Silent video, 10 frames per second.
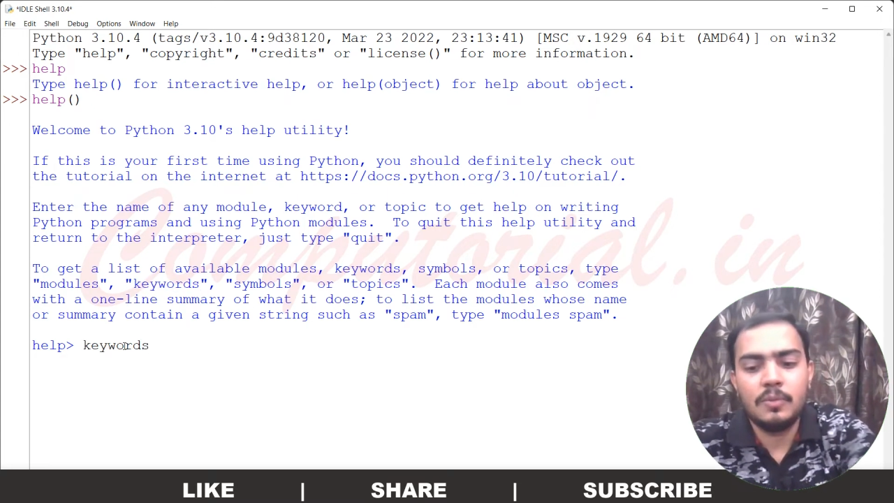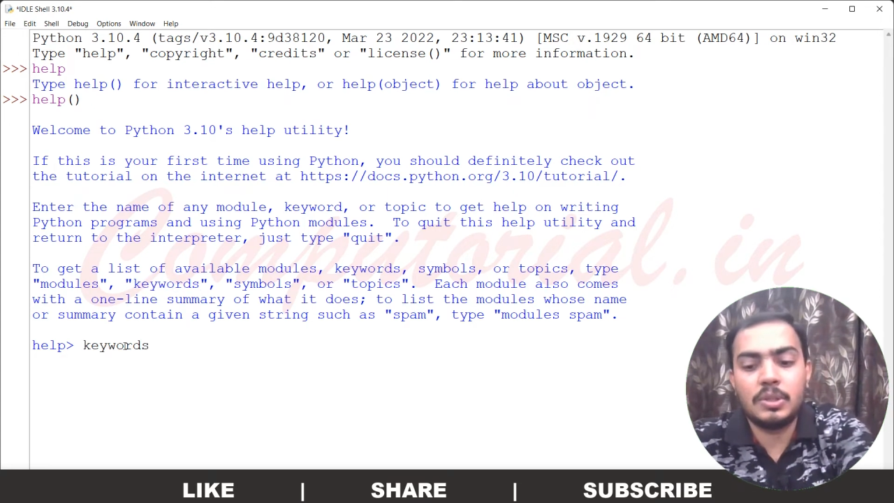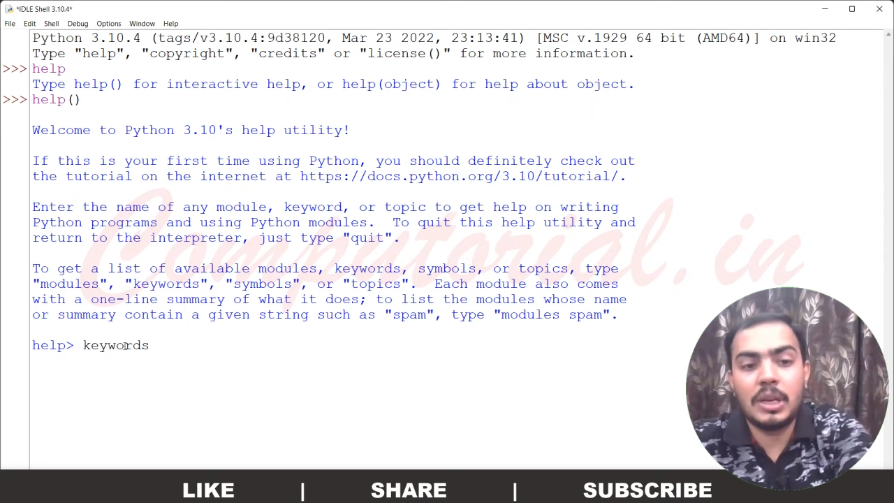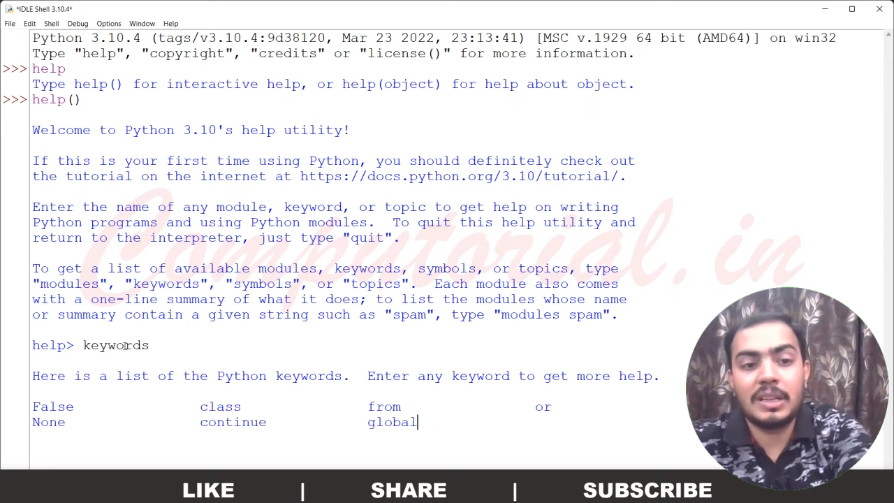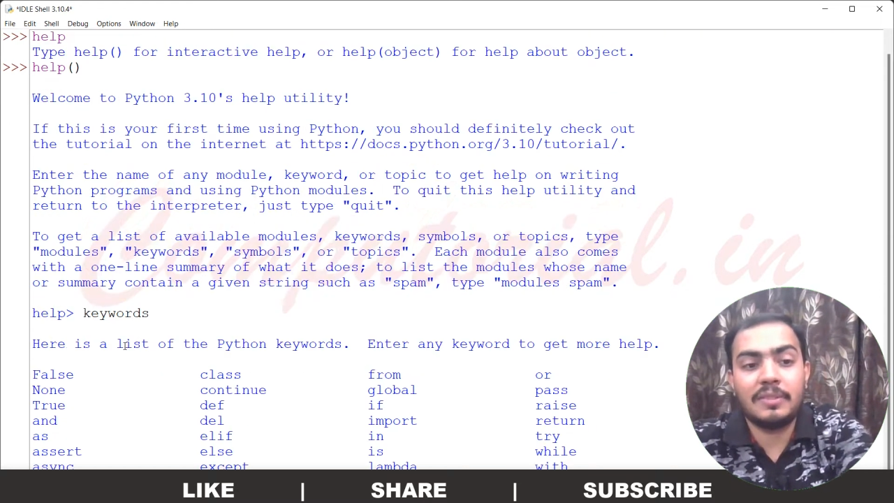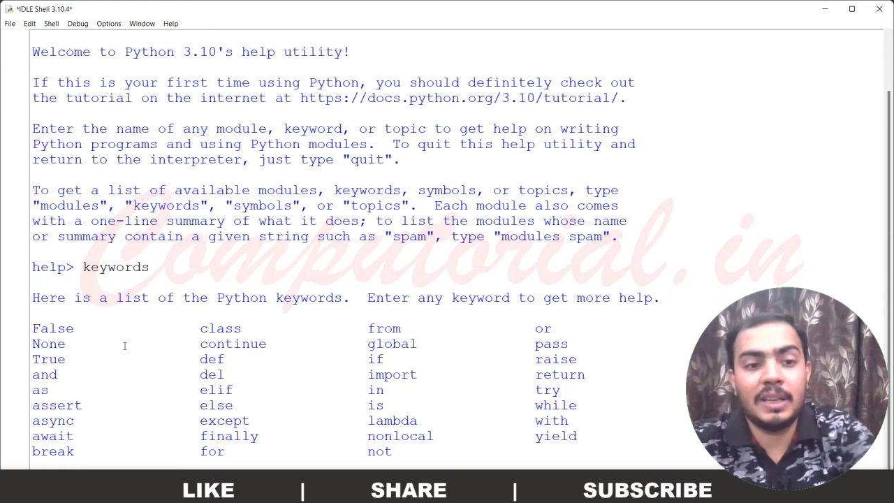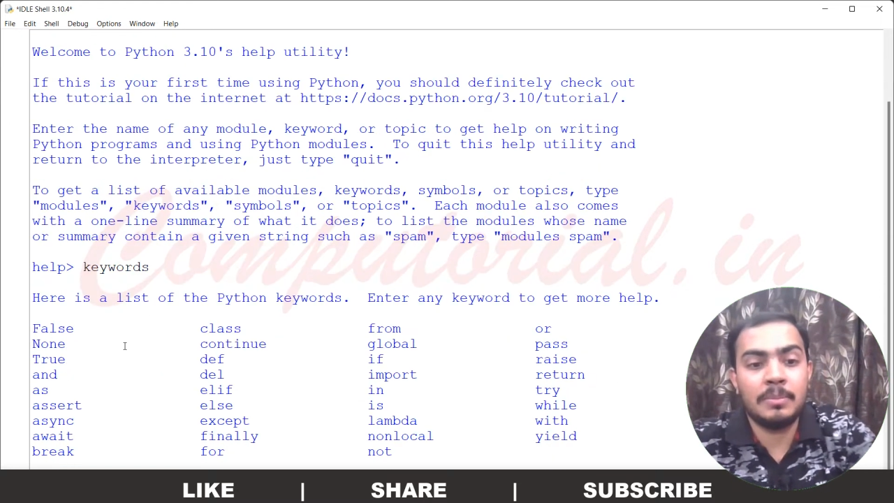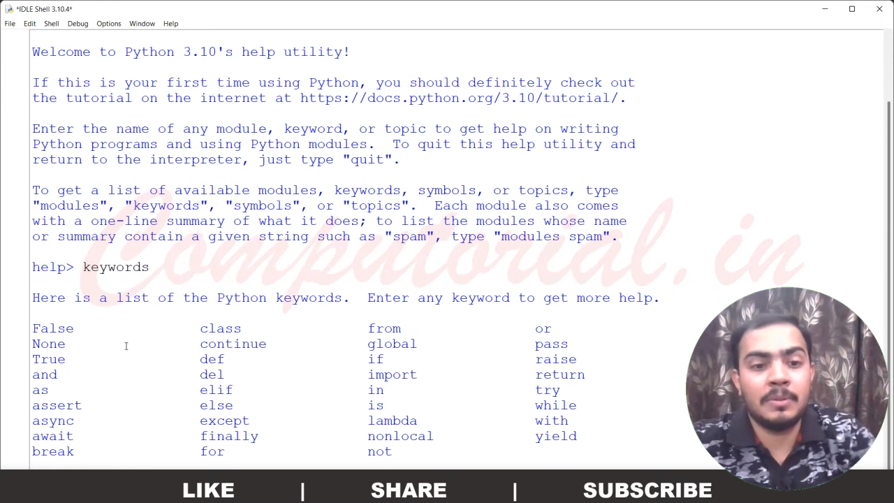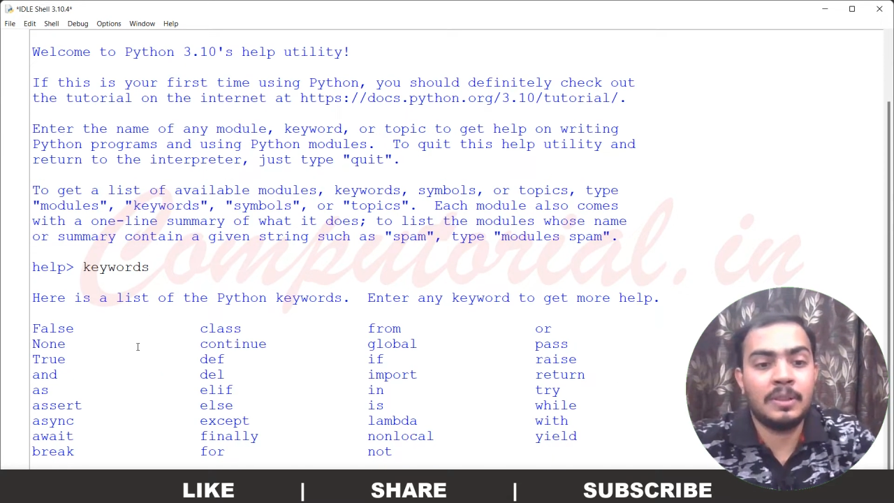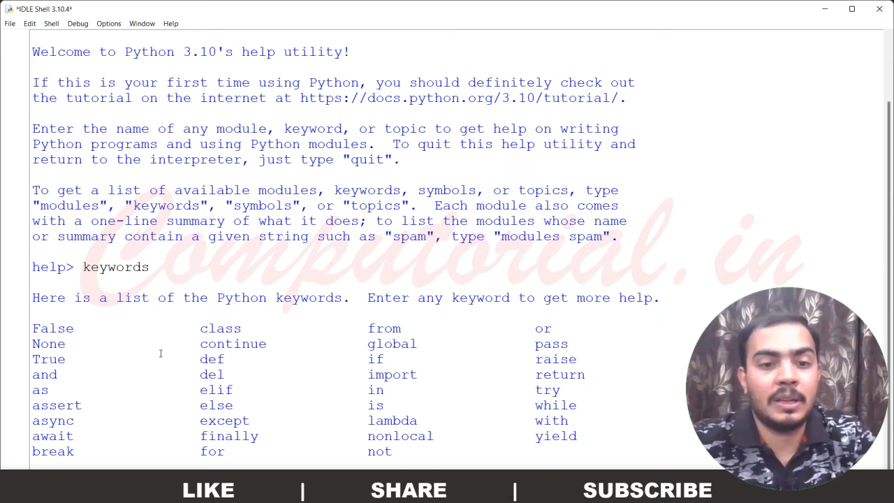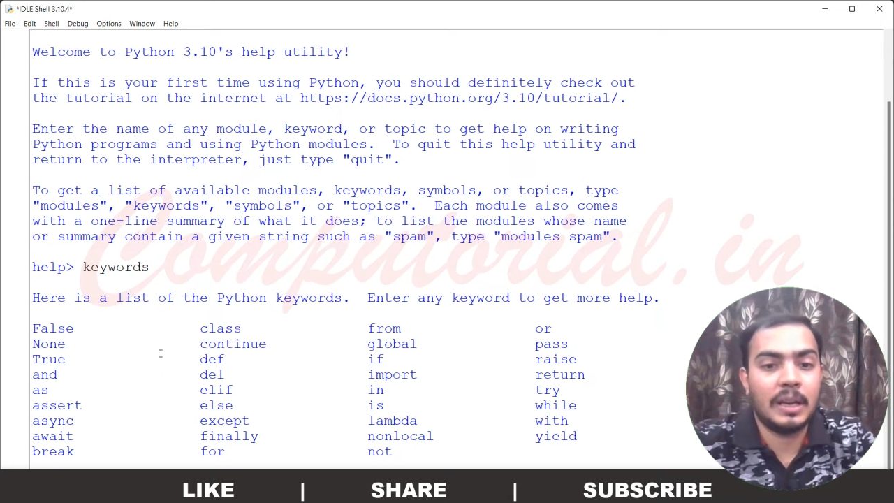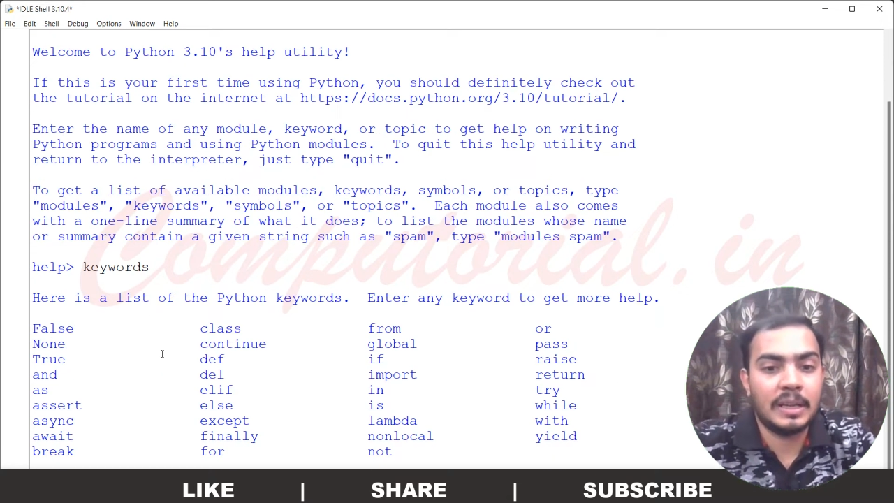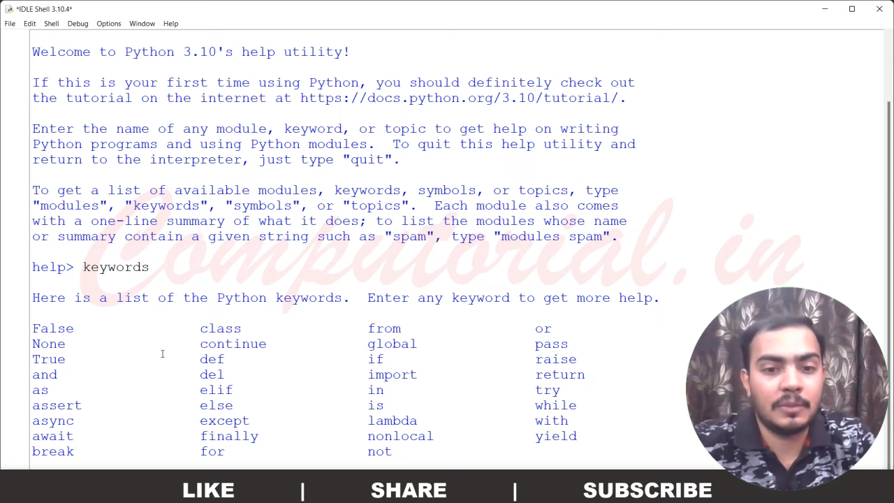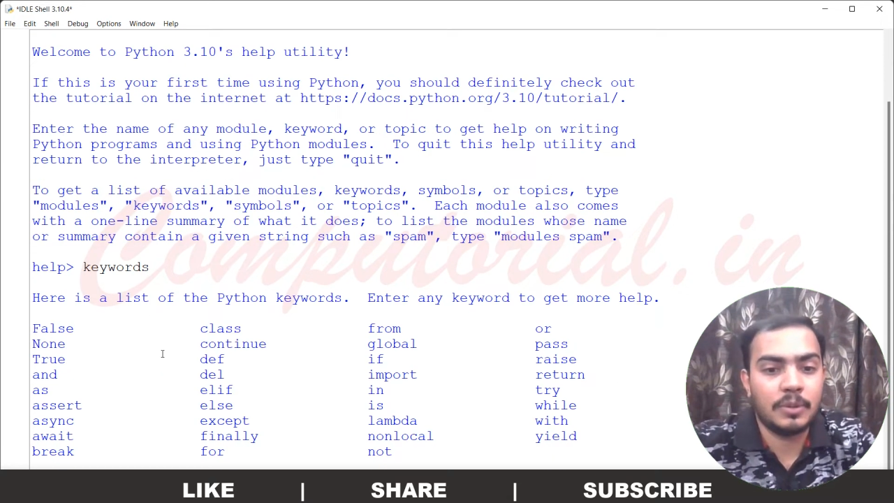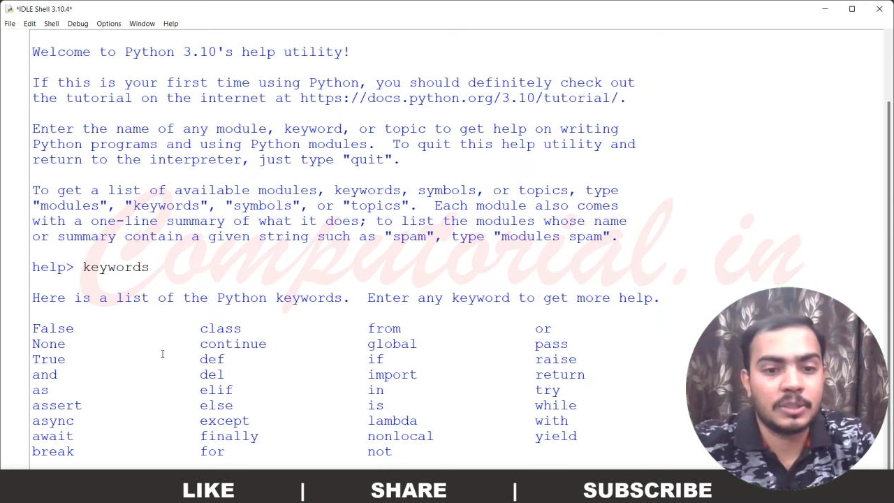which are available with the
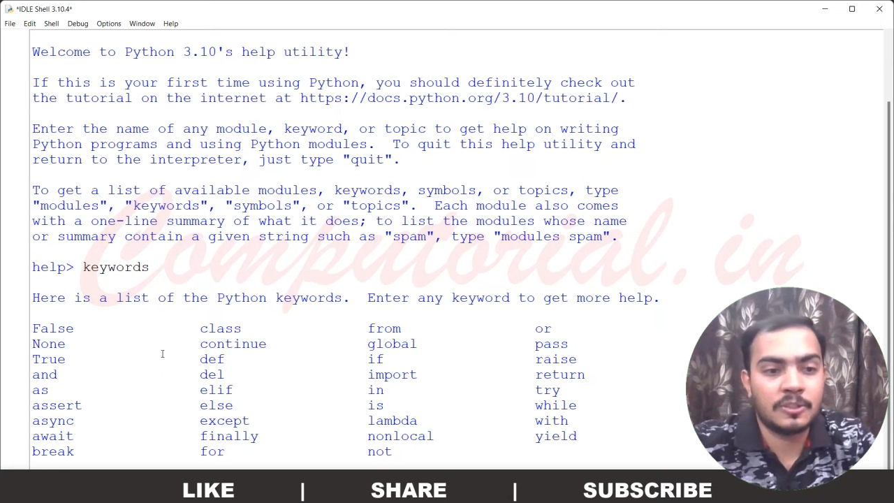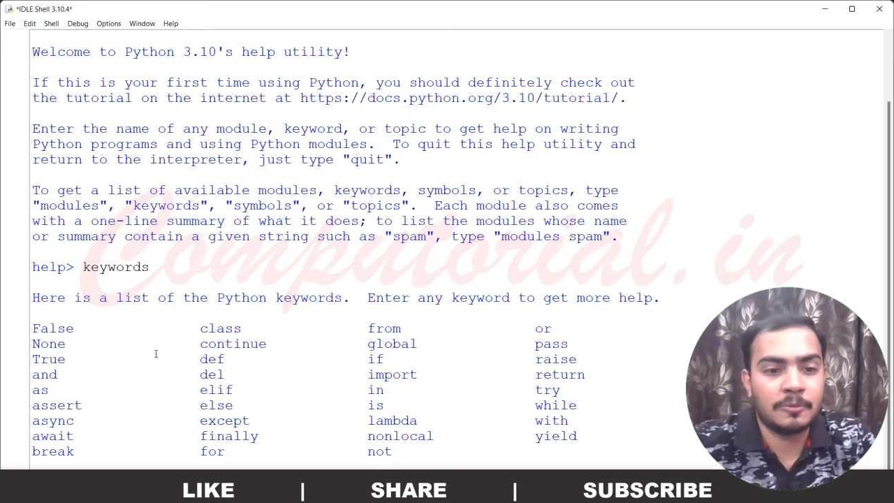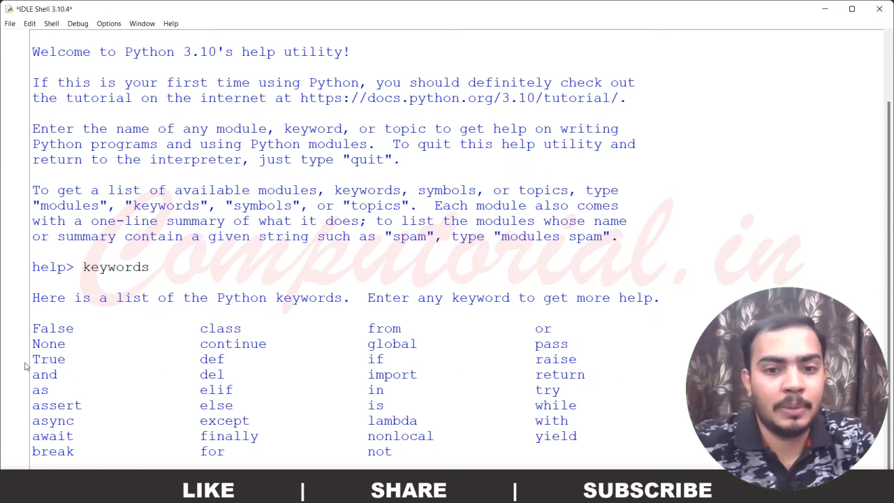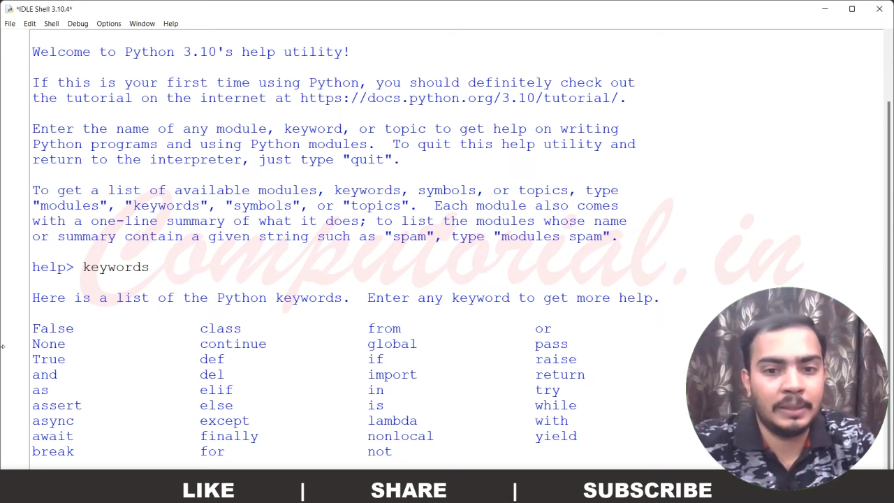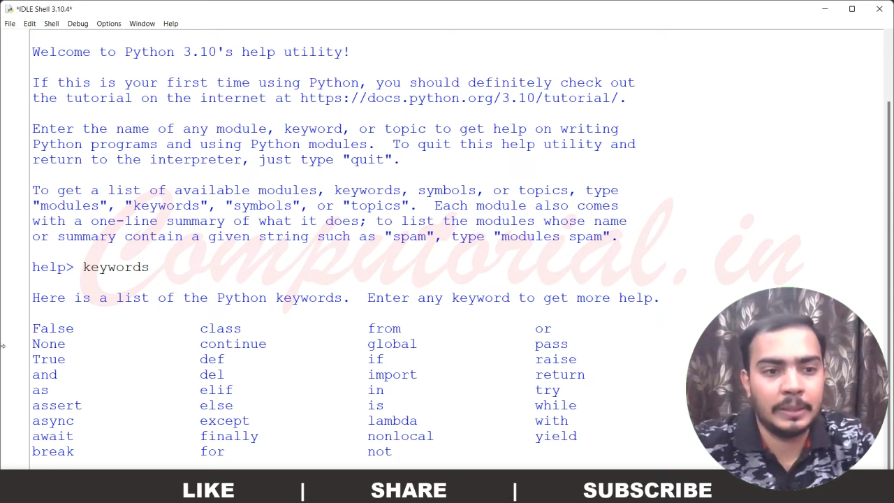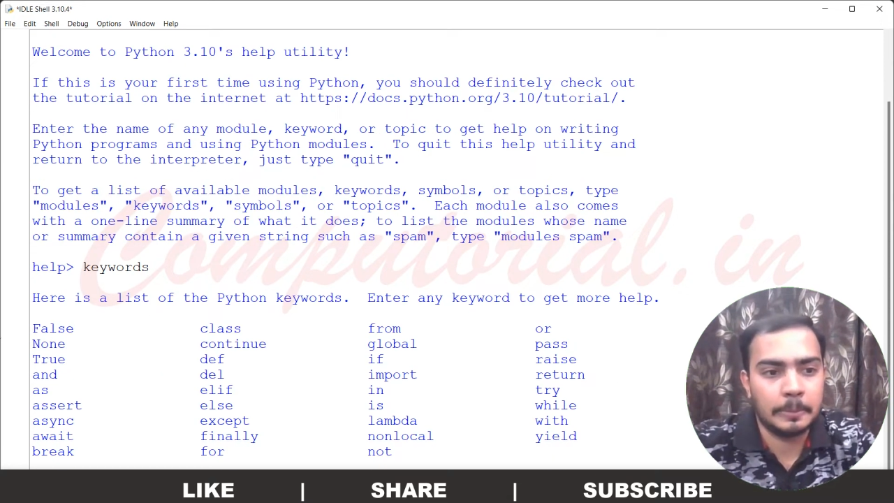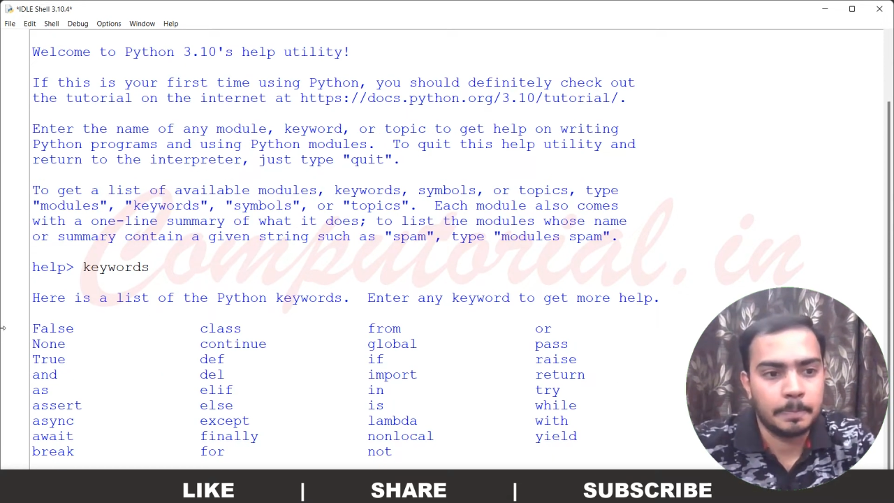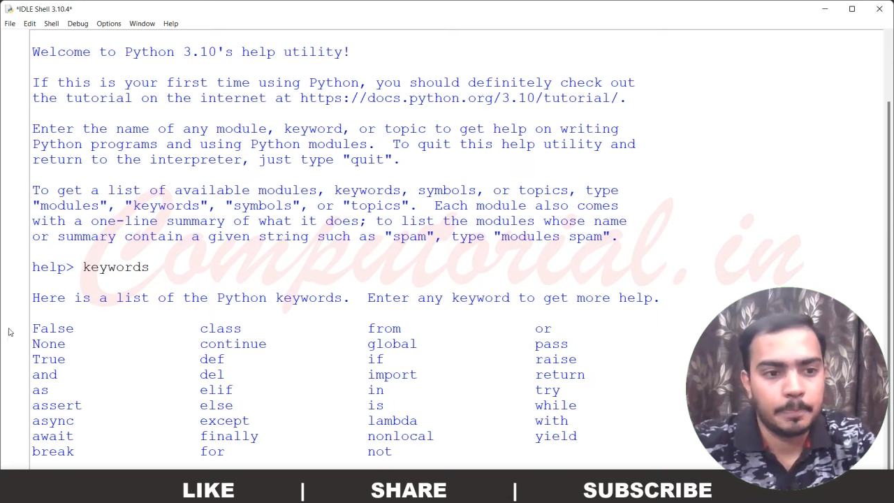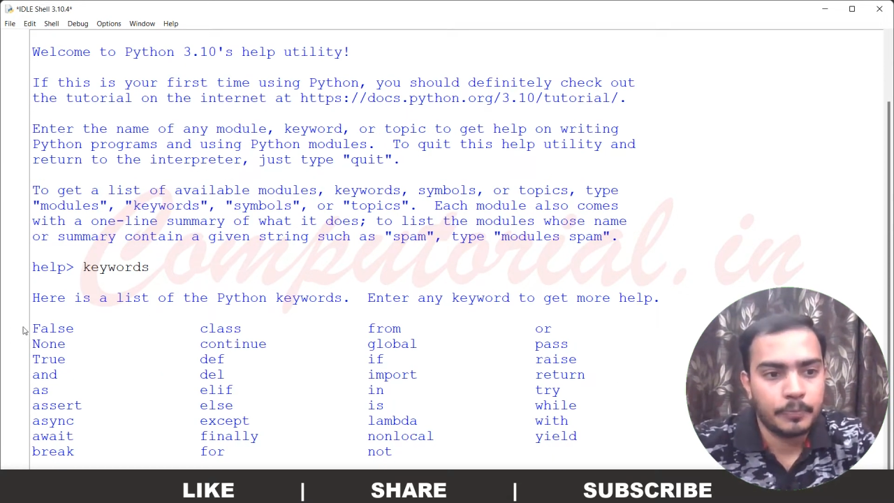current version of Python.